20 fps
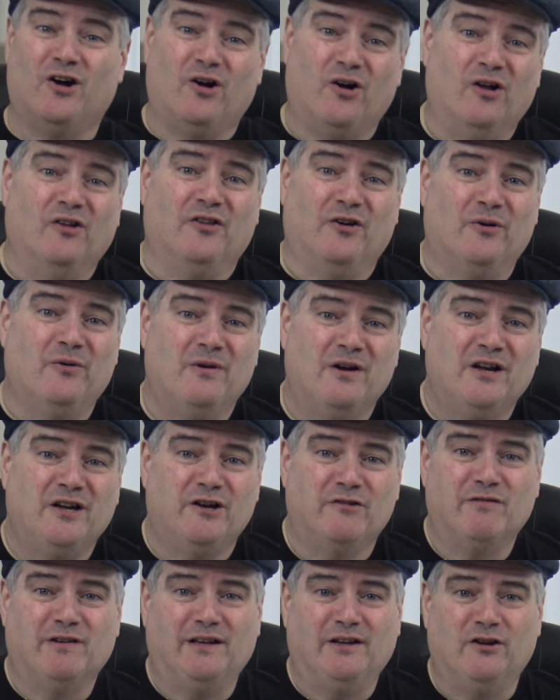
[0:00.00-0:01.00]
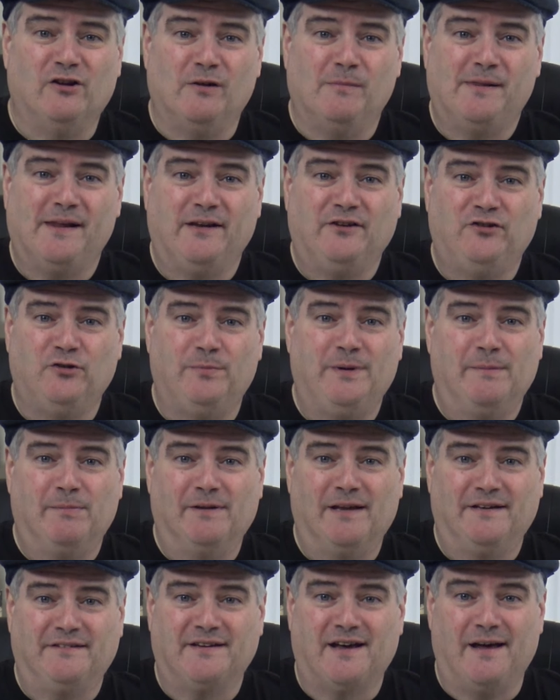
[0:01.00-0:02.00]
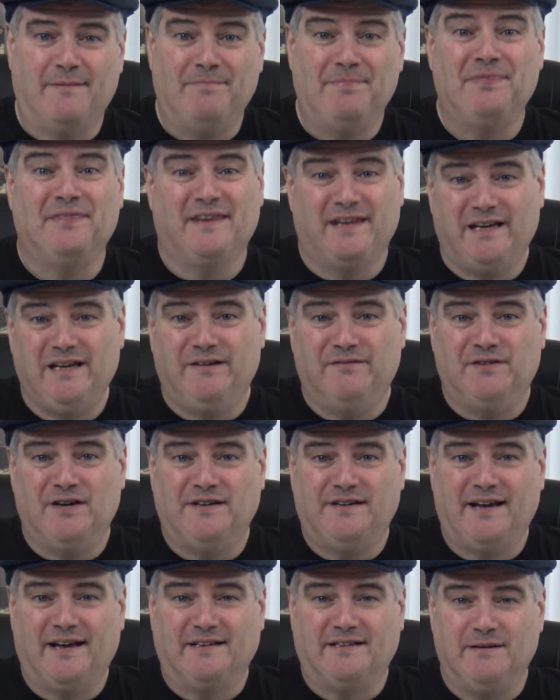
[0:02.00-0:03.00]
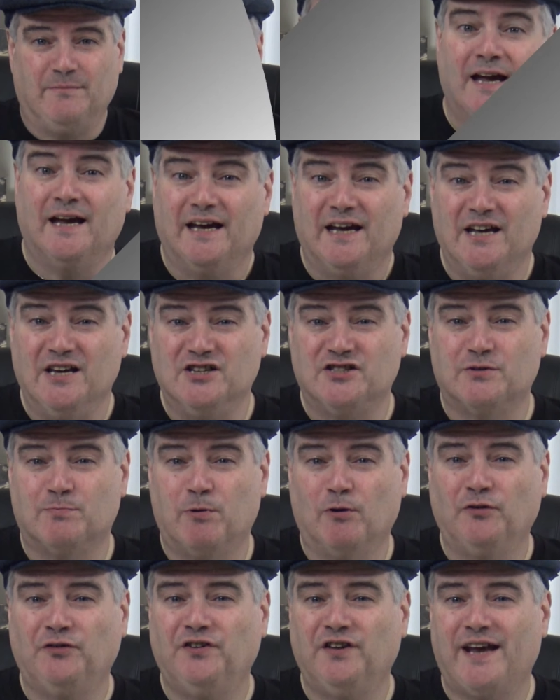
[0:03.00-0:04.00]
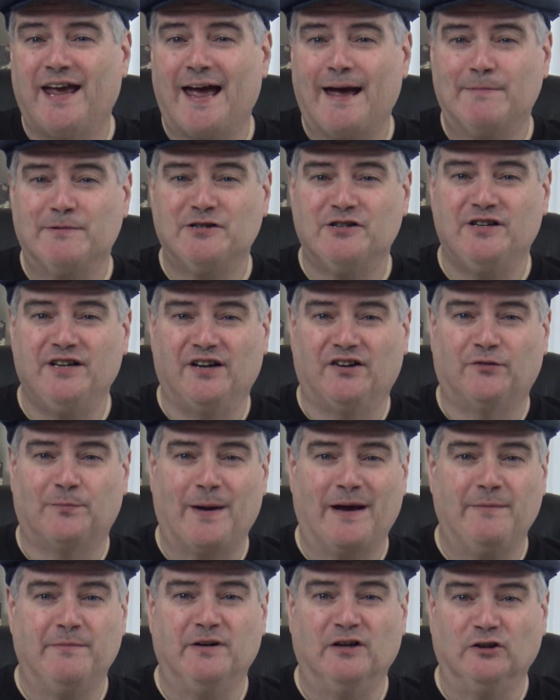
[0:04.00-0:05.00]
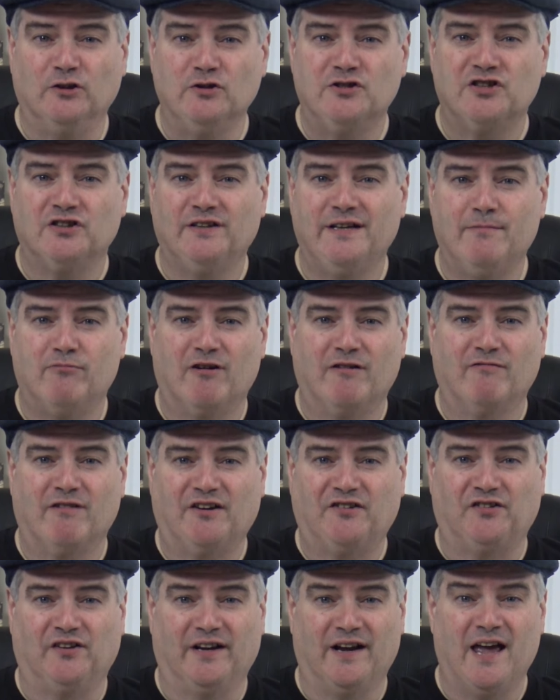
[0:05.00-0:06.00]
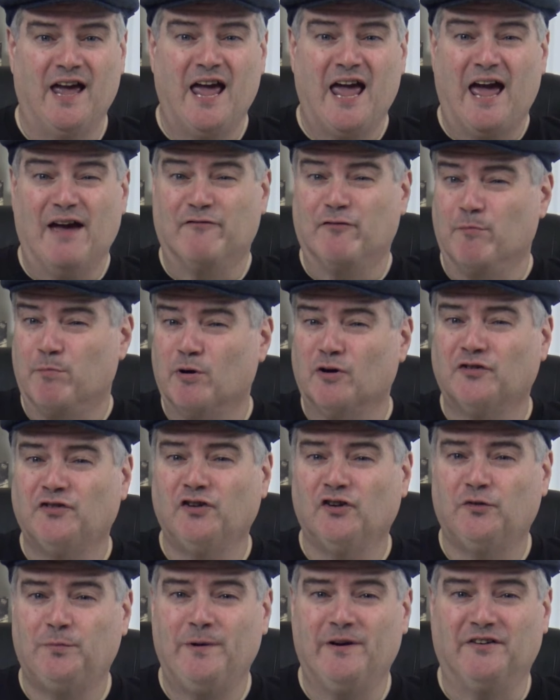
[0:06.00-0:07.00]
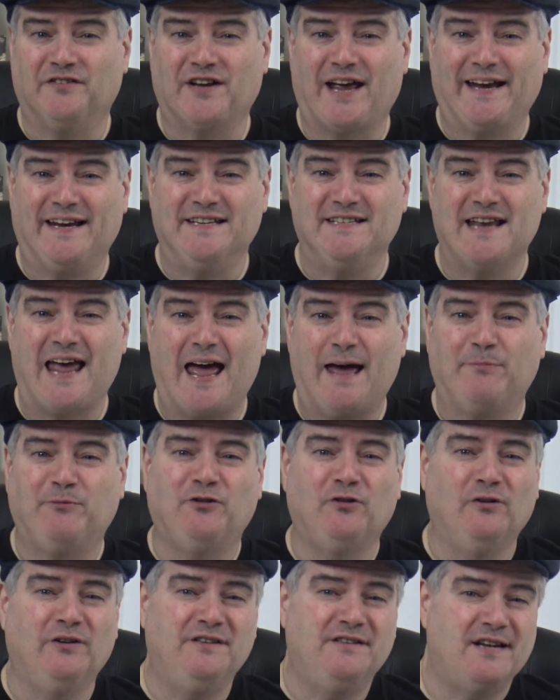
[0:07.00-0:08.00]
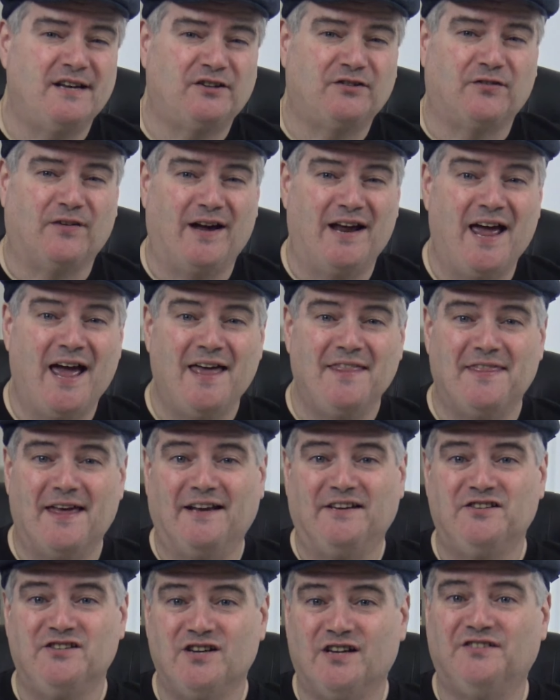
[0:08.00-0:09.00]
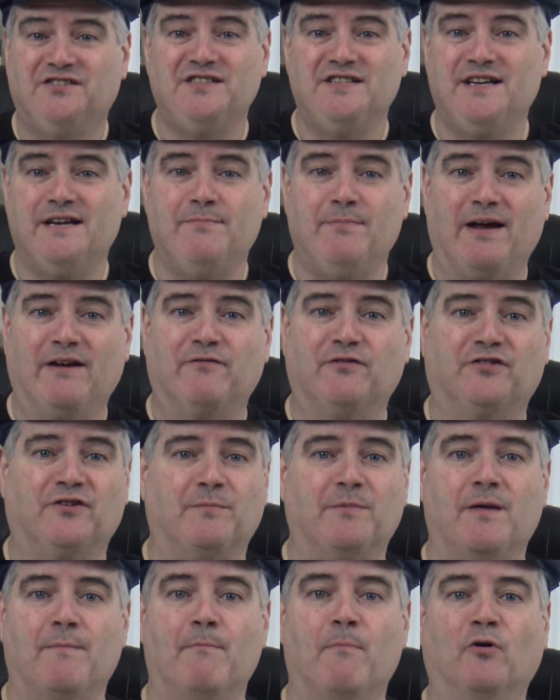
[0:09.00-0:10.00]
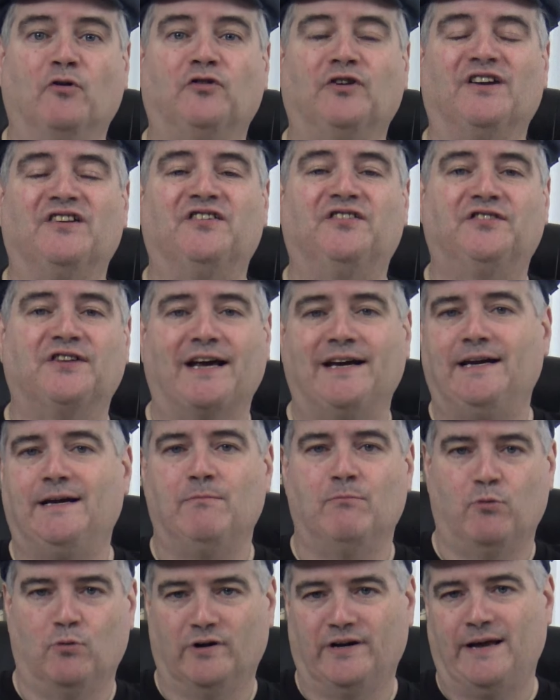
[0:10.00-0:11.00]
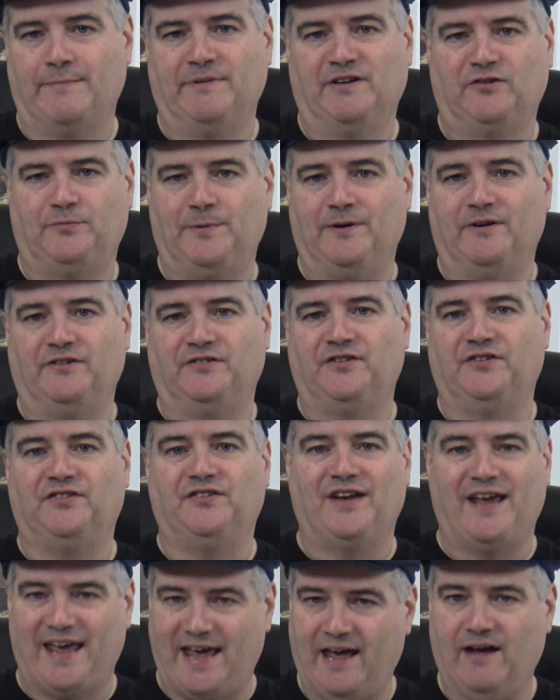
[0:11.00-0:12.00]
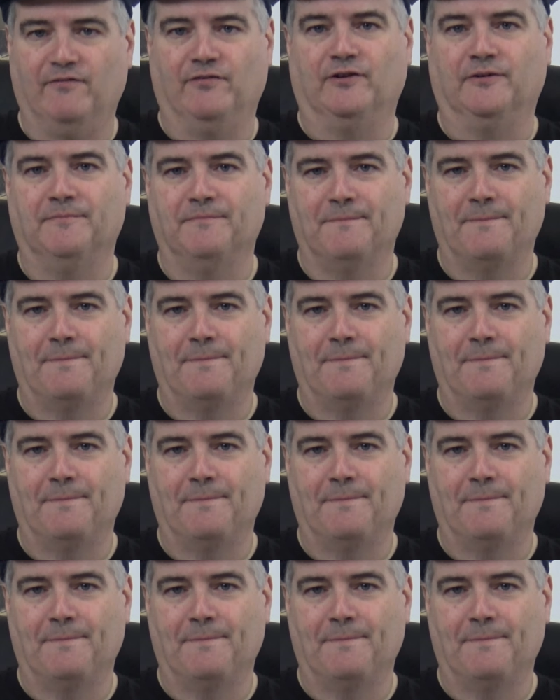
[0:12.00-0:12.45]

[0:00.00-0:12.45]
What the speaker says: Although, you really only play 2 people at a time, even in tag team mode. It is supposed to capture the excitement of lucha libre wrestling, and from personal experience, I can absolutely testify that it does indeed make for some of the most exciting board game experiences ever.